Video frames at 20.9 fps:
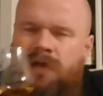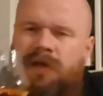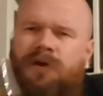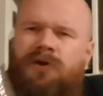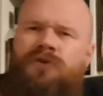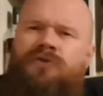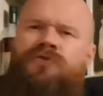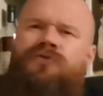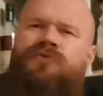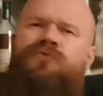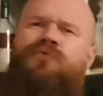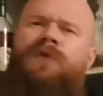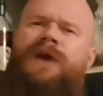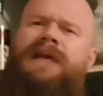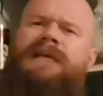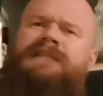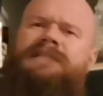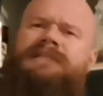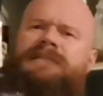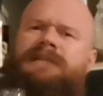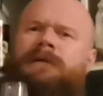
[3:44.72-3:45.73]

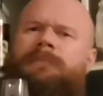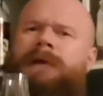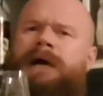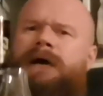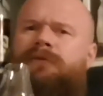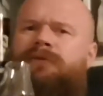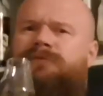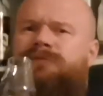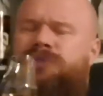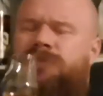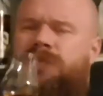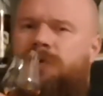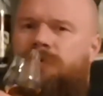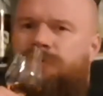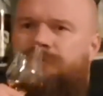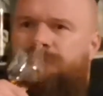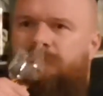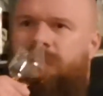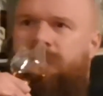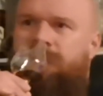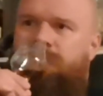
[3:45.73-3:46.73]
Crazy amount of sherry
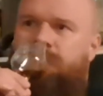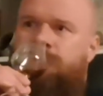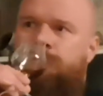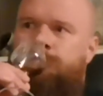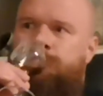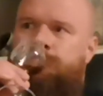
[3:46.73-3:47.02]
flavor.